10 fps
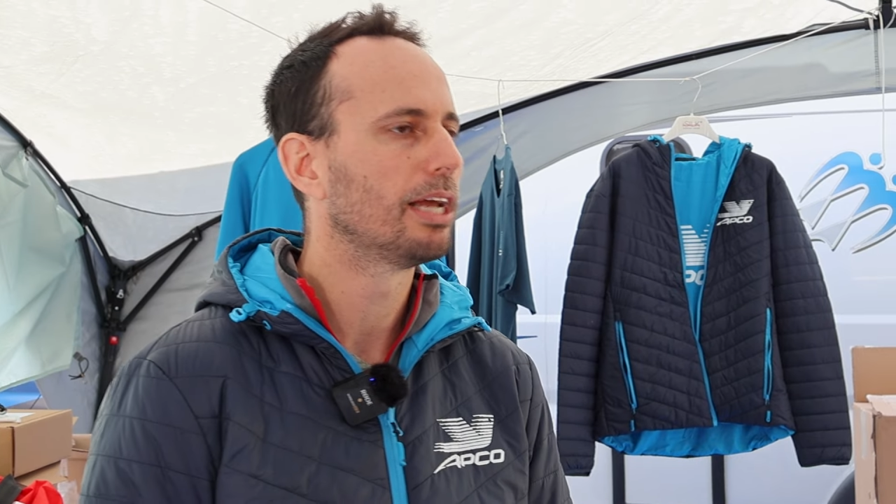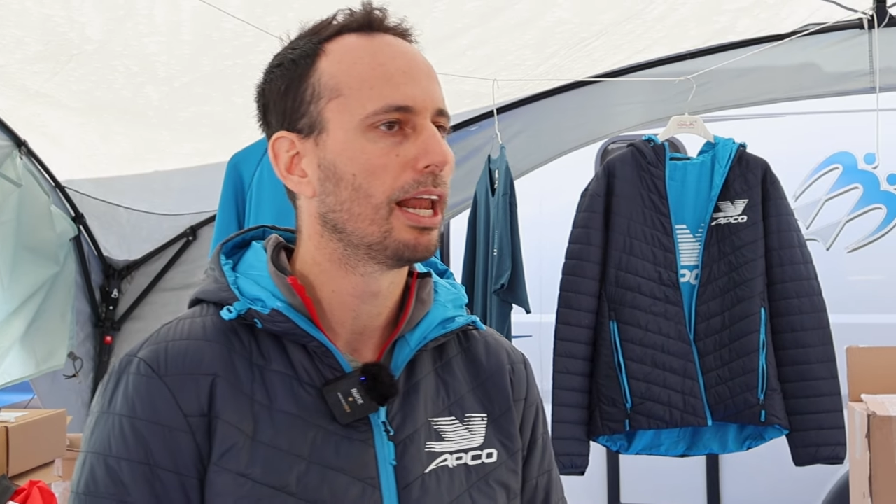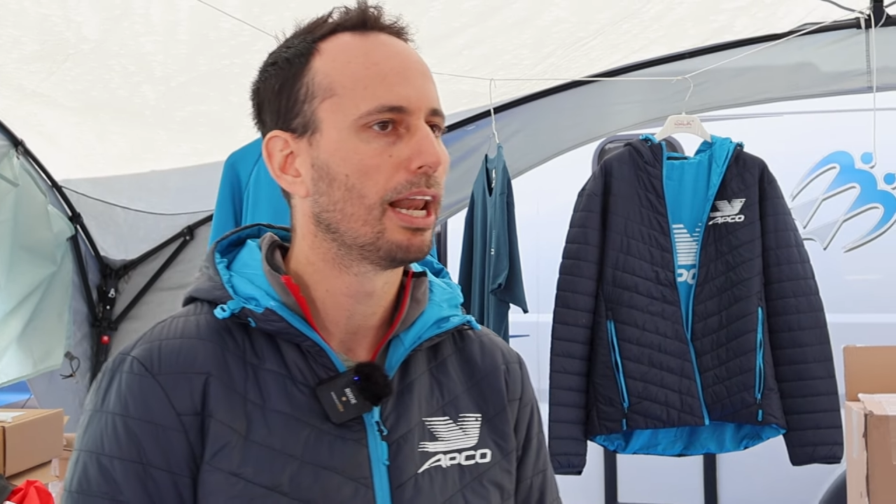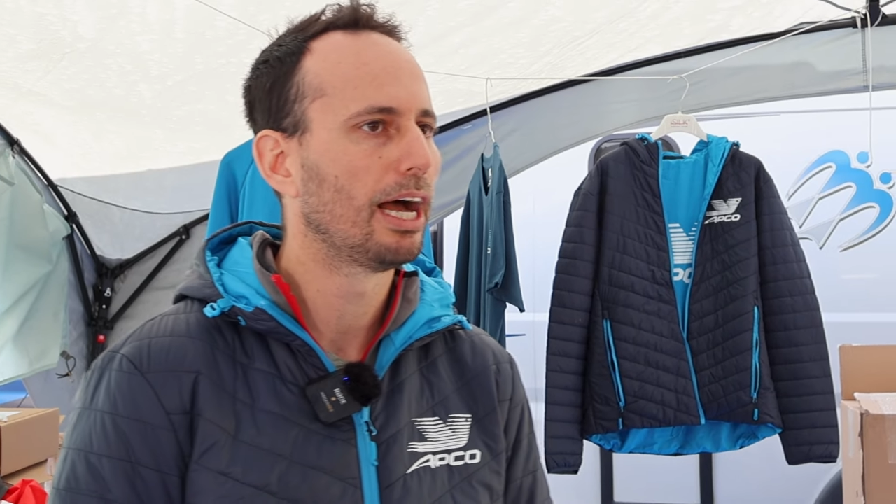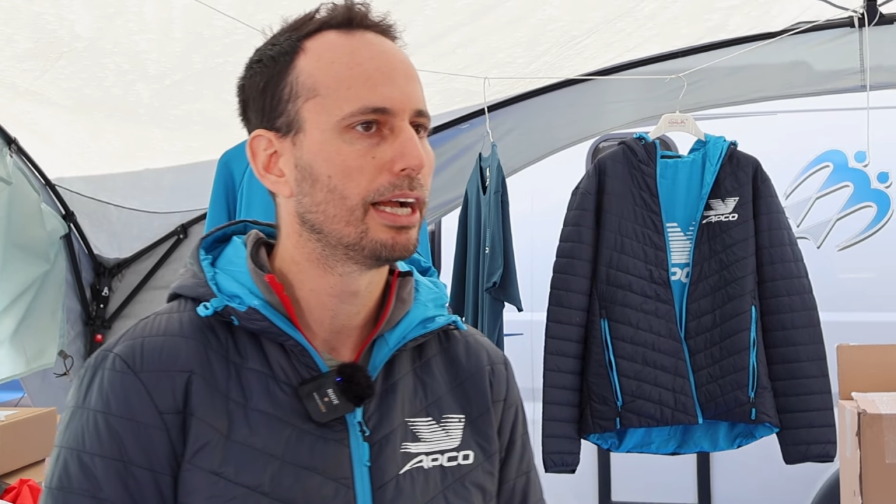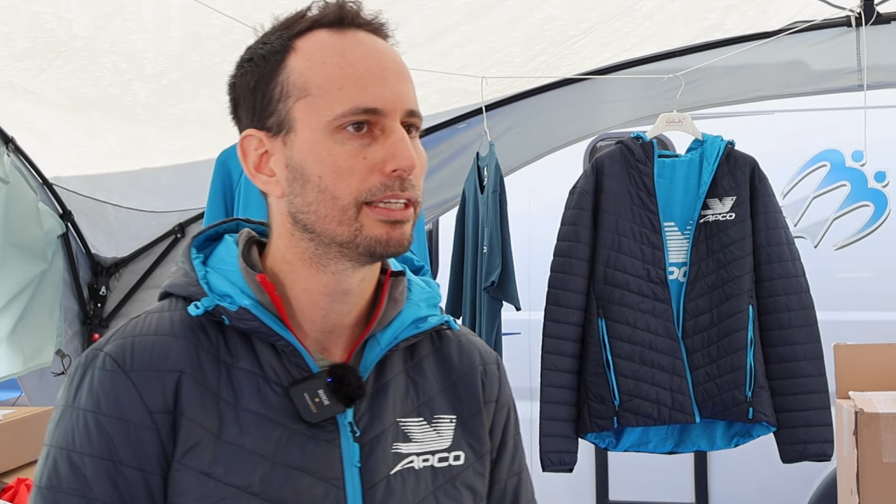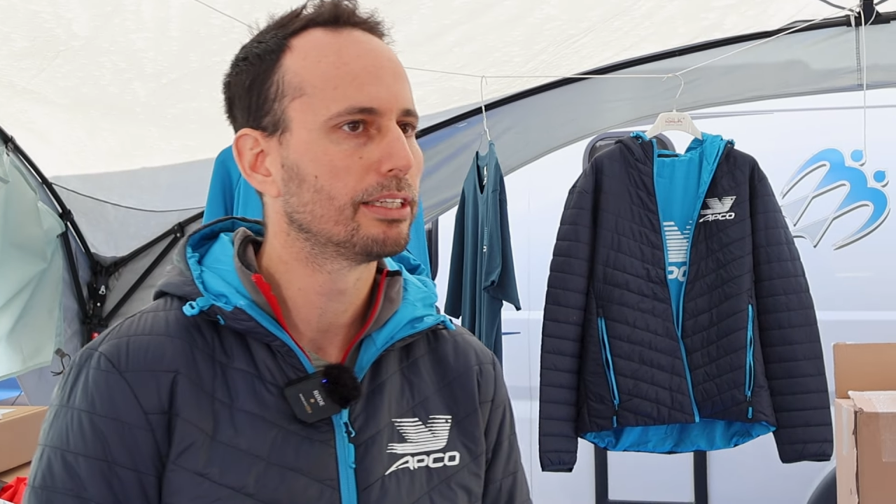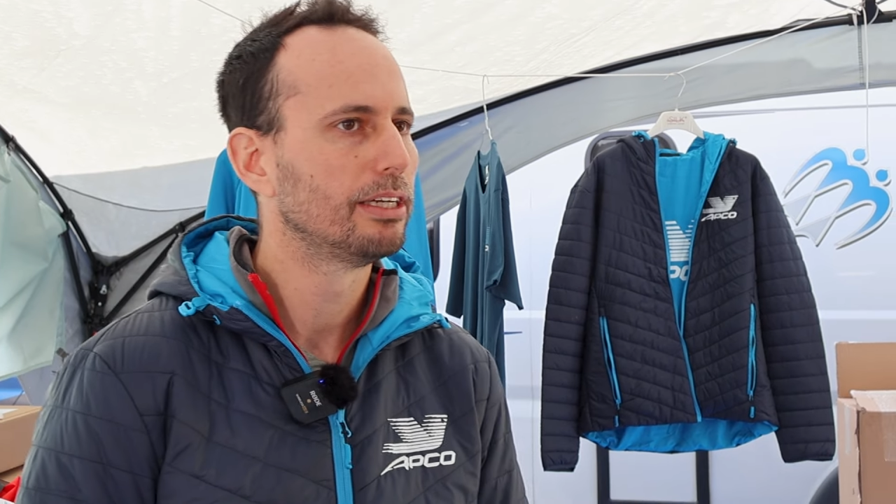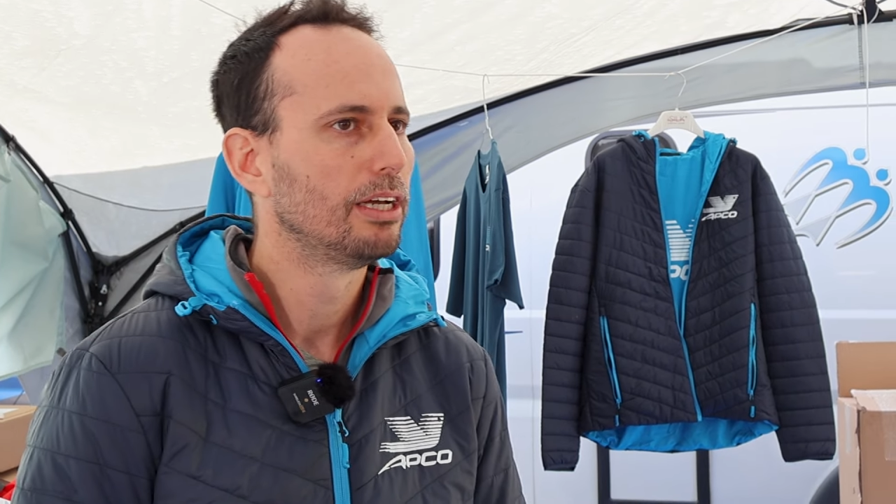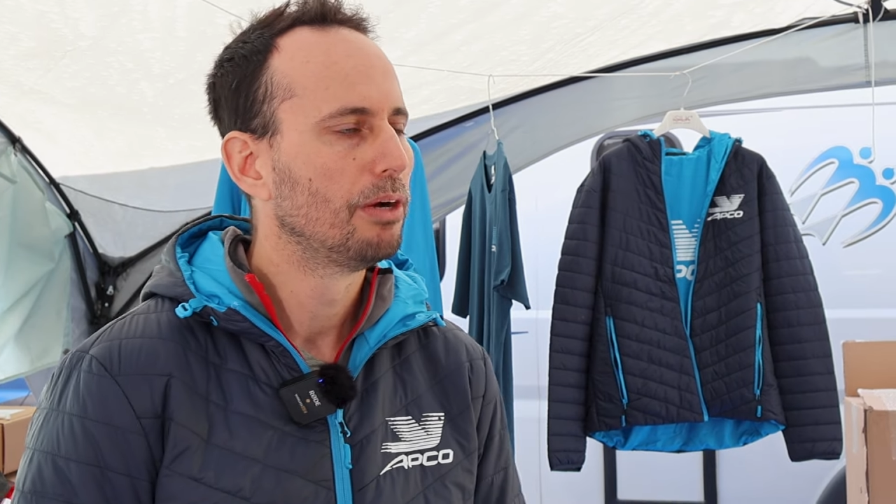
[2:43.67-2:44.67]
aligned
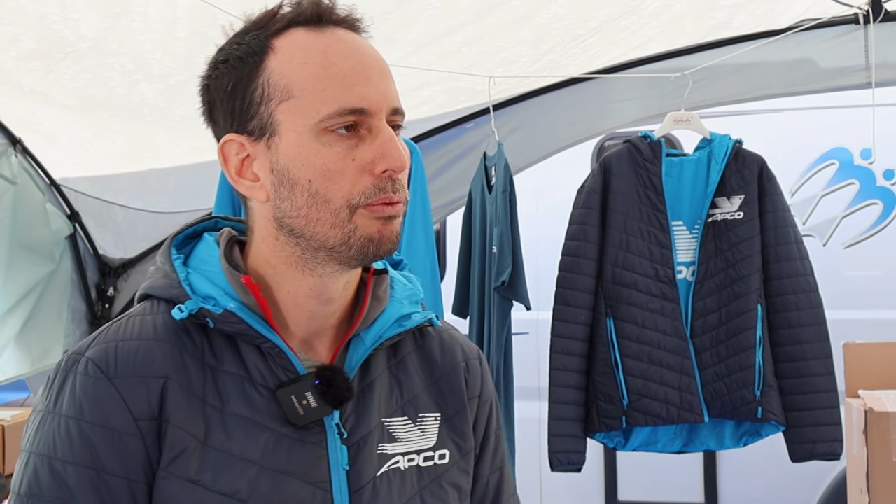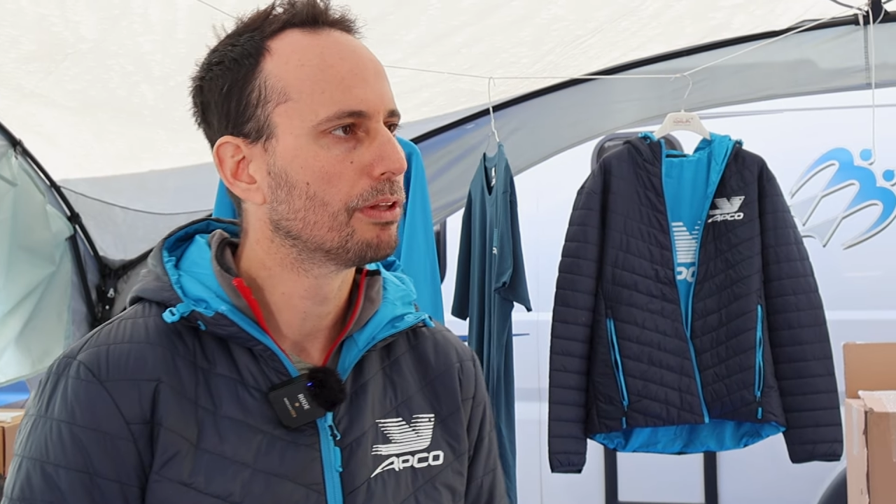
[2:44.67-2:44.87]
with